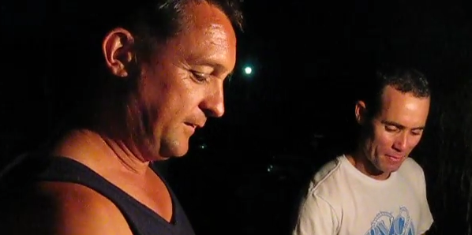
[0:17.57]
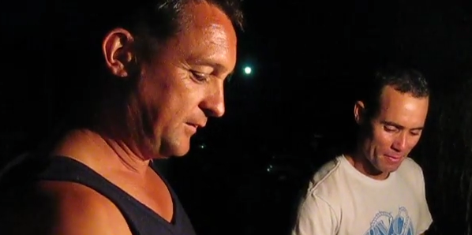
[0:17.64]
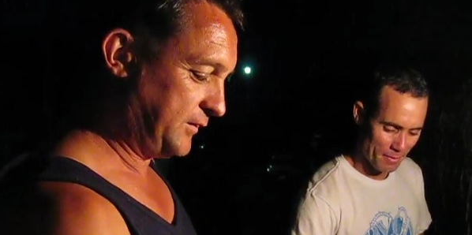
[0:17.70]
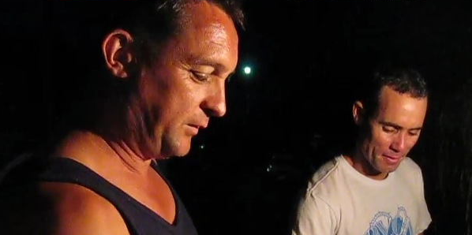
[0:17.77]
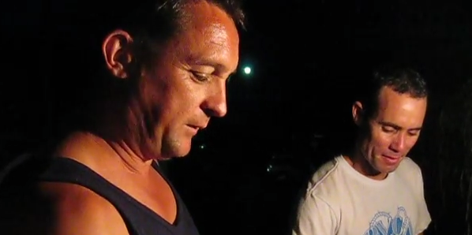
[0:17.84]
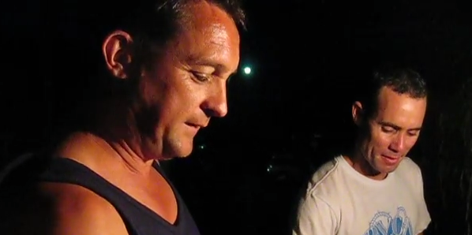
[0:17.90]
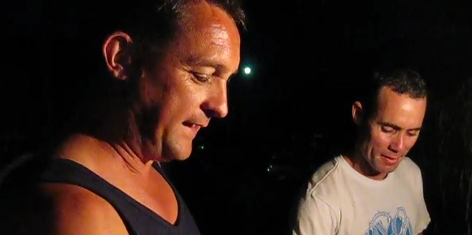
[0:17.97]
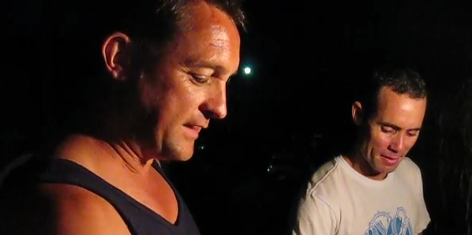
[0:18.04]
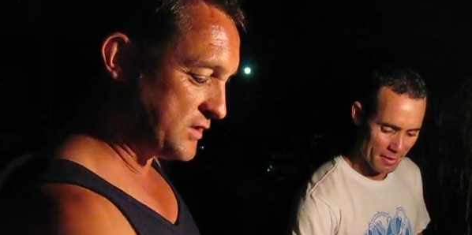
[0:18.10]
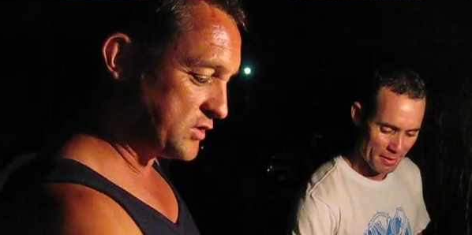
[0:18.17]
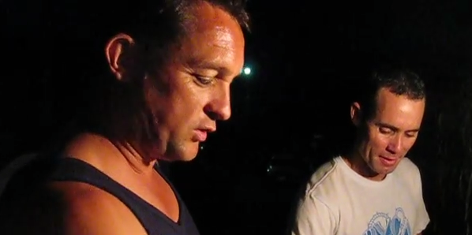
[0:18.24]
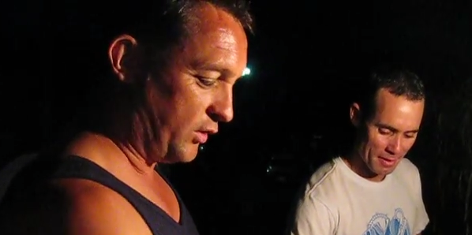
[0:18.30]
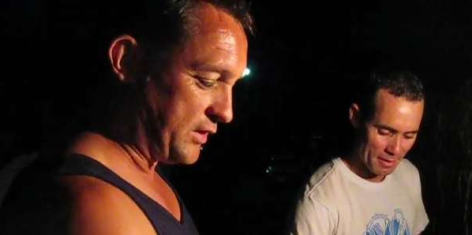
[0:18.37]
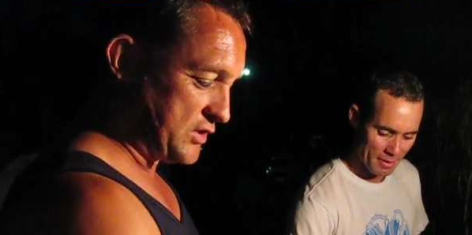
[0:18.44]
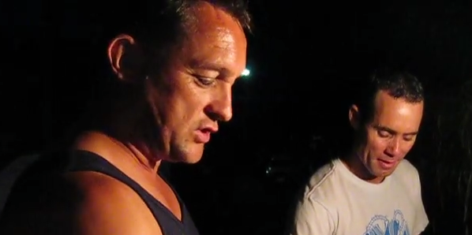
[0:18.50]
Speaker 1: So when that
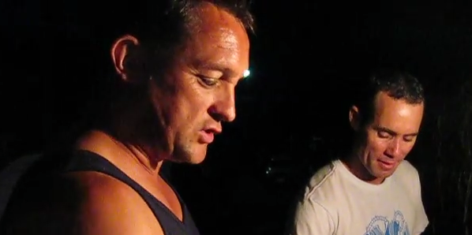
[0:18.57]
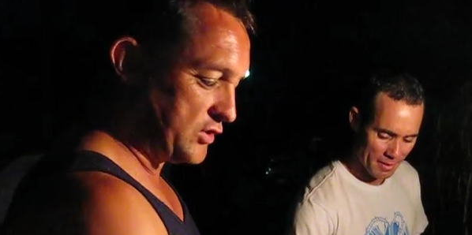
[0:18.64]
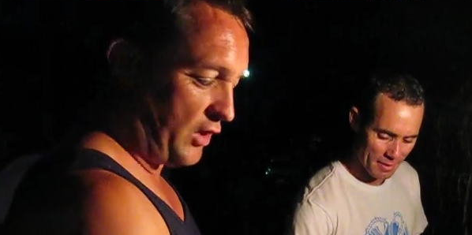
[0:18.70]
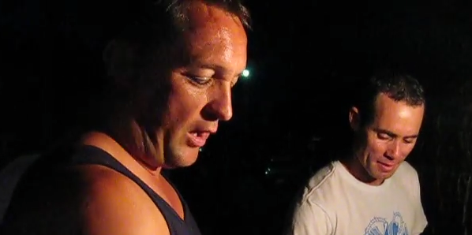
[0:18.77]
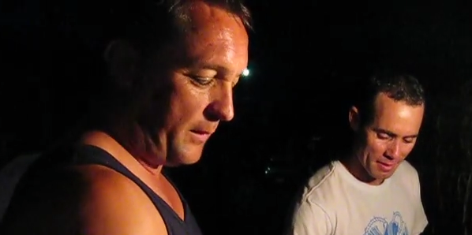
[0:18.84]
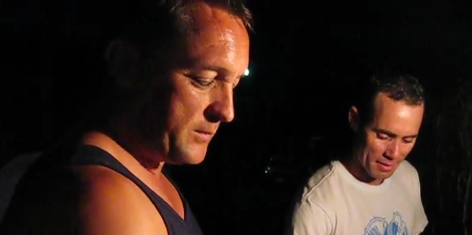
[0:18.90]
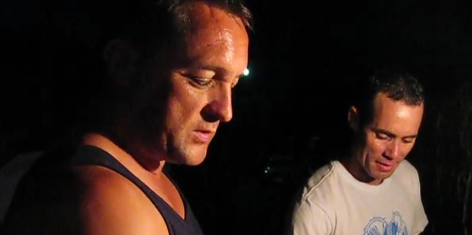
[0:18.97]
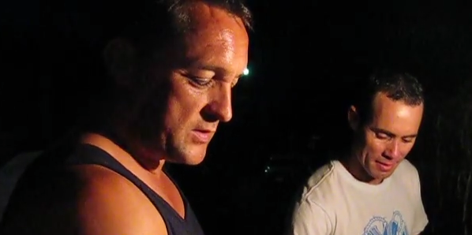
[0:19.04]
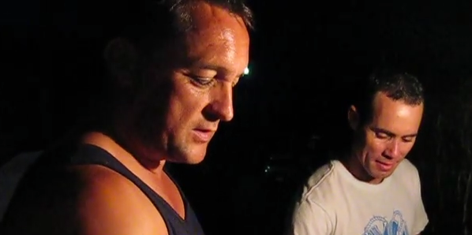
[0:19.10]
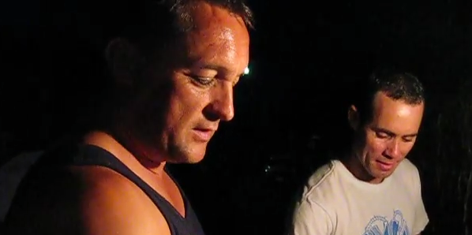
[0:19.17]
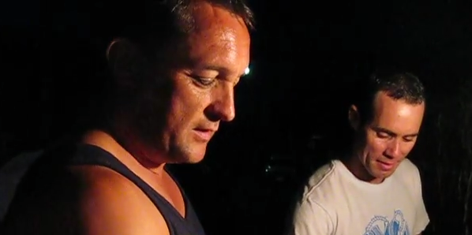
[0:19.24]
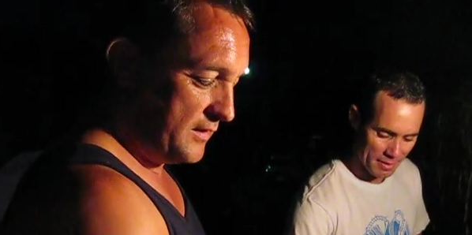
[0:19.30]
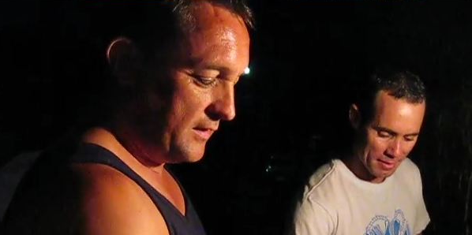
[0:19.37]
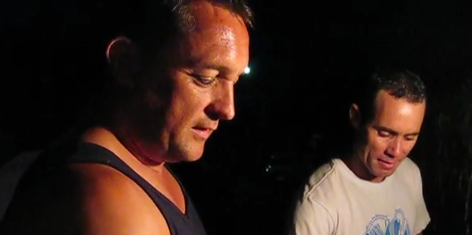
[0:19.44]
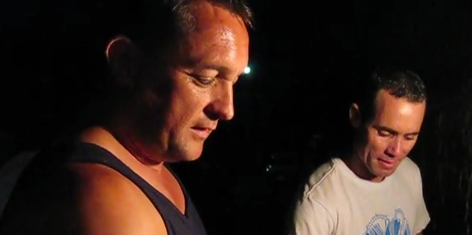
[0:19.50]
sort of stops,
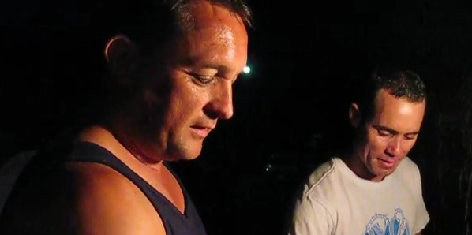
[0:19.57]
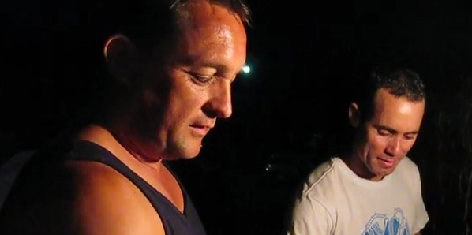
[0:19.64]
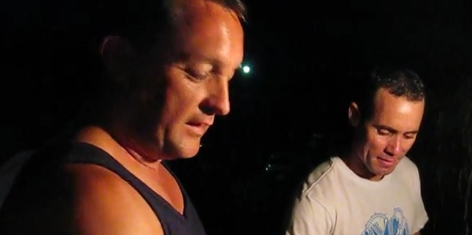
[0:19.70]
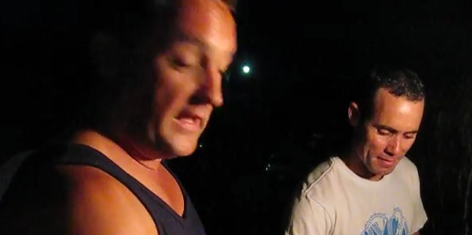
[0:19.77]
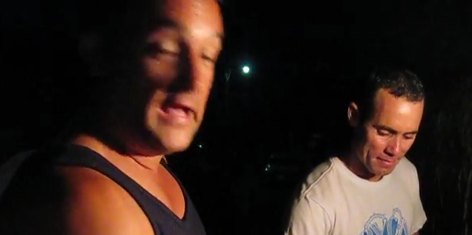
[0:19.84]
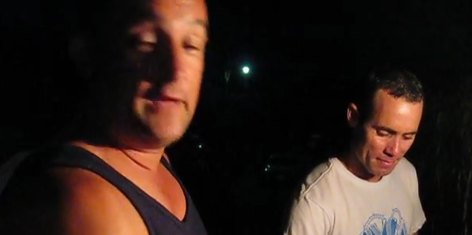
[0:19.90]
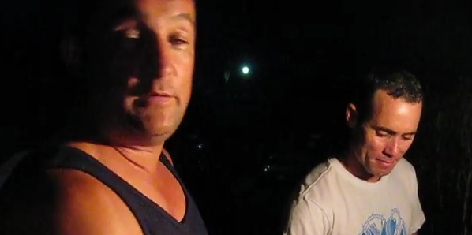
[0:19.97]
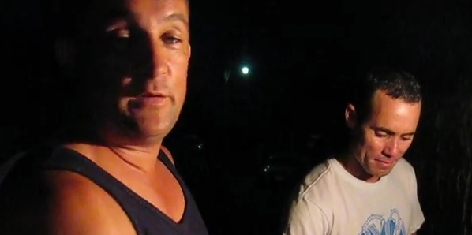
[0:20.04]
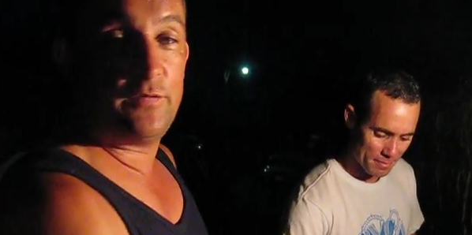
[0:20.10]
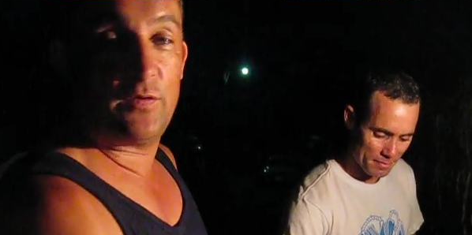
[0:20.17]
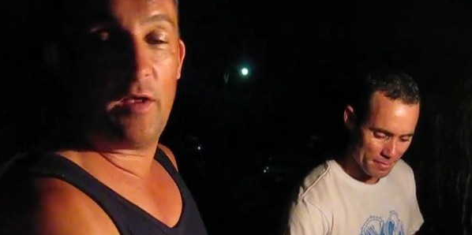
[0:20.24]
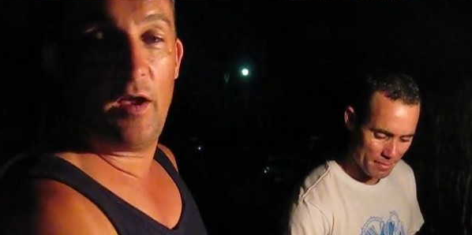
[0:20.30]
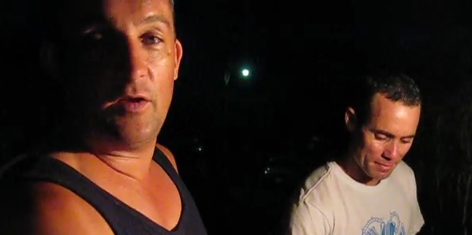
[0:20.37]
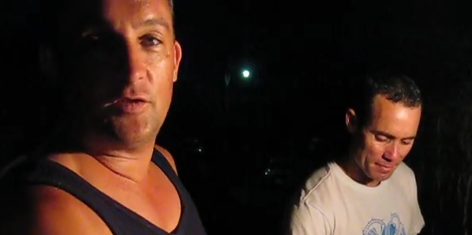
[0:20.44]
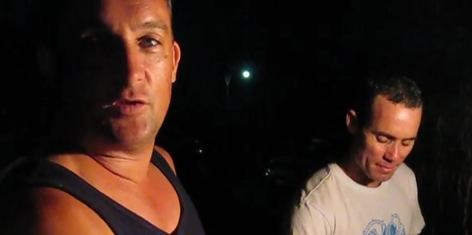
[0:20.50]
the heavy
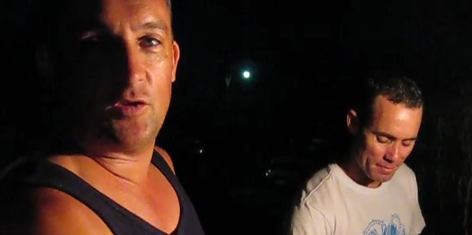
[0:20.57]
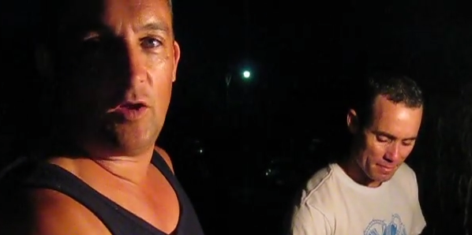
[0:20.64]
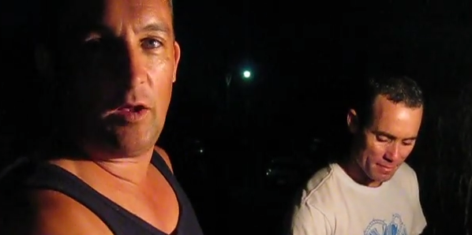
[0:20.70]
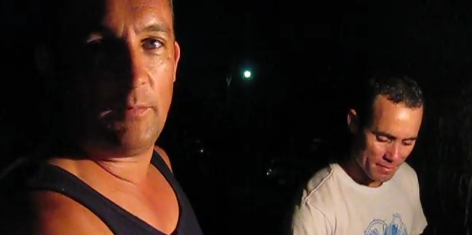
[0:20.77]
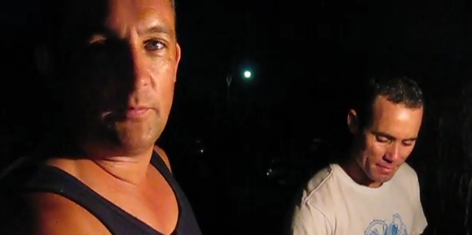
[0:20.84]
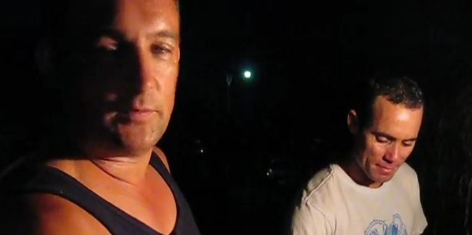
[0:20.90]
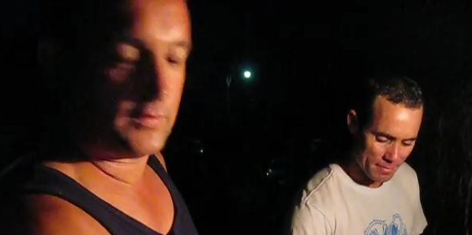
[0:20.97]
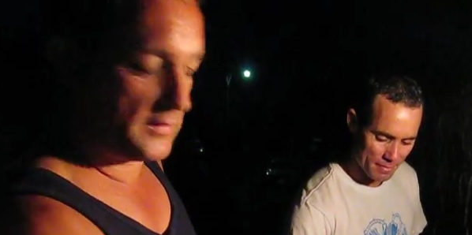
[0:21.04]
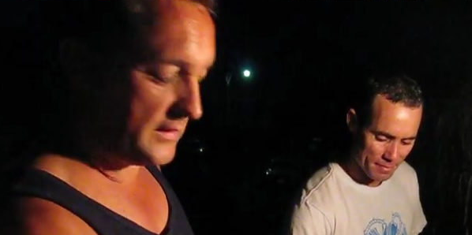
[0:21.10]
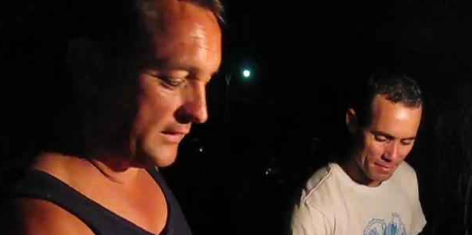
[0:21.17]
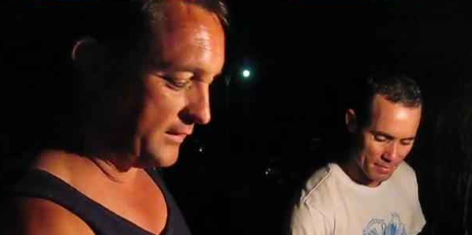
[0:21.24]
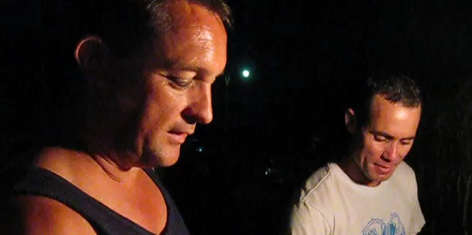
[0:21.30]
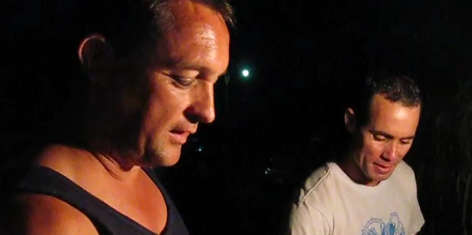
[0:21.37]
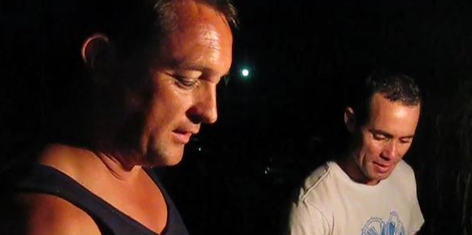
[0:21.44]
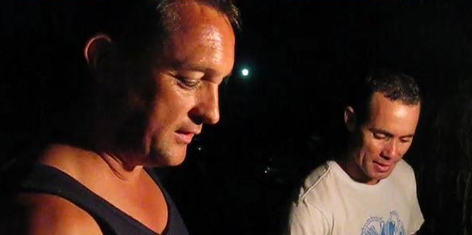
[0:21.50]
flow stops, then
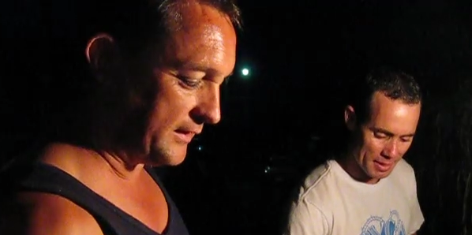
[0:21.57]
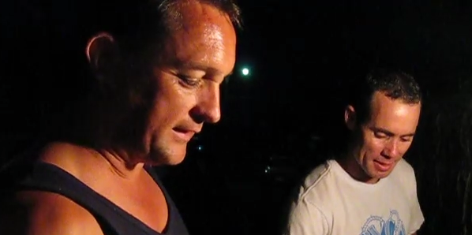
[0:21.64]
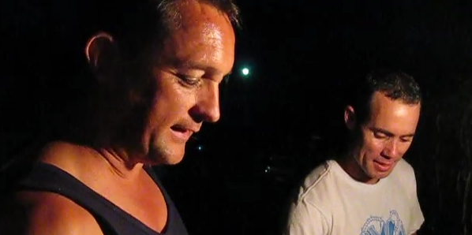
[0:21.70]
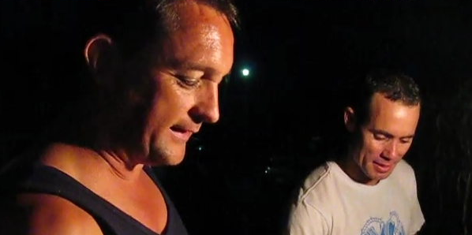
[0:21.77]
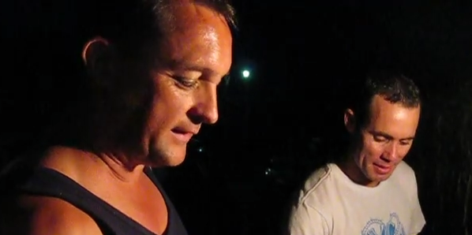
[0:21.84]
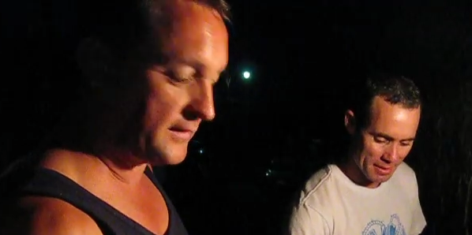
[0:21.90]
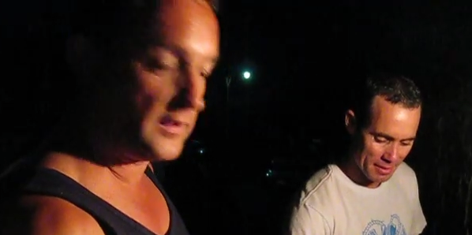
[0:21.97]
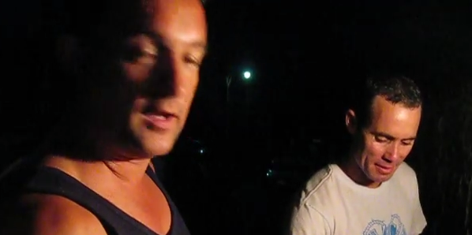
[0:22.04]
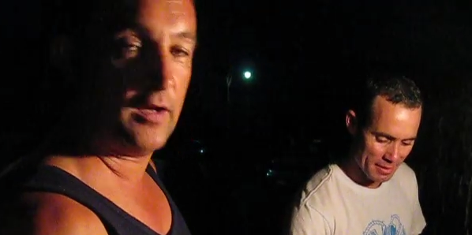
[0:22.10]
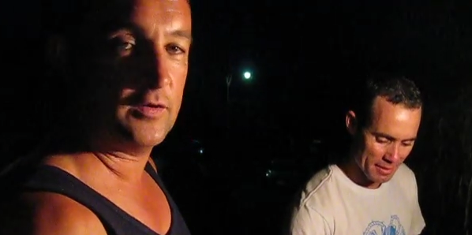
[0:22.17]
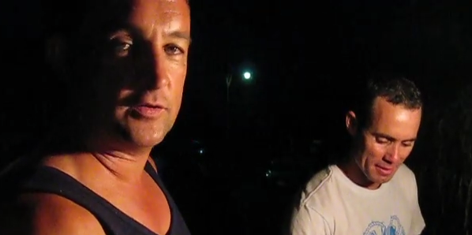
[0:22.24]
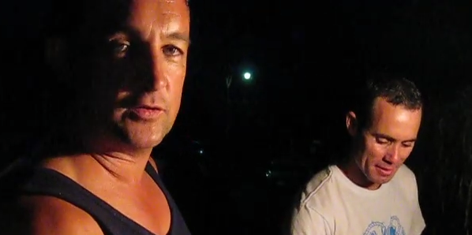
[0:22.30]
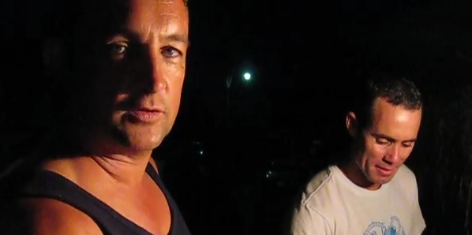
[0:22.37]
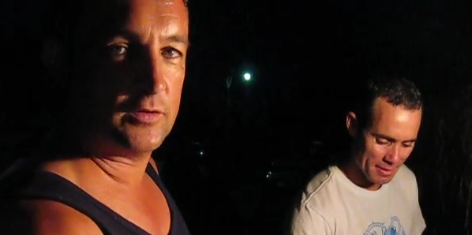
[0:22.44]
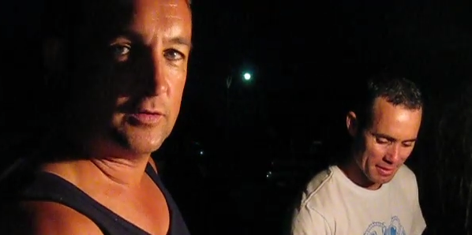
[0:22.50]
you know you're getting
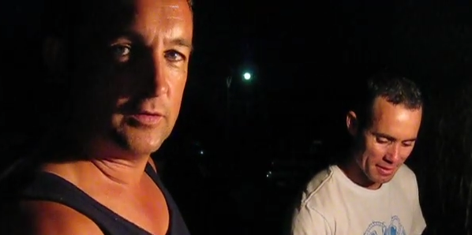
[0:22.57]
close.